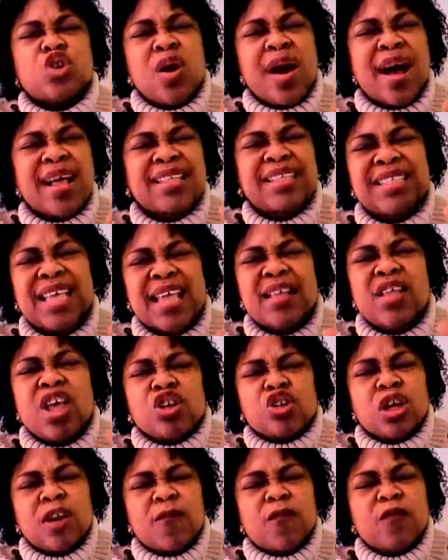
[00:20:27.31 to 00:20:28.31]
To attain
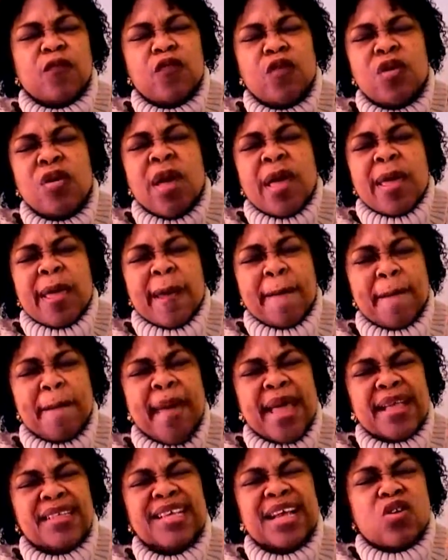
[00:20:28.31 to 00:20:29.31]
to the full image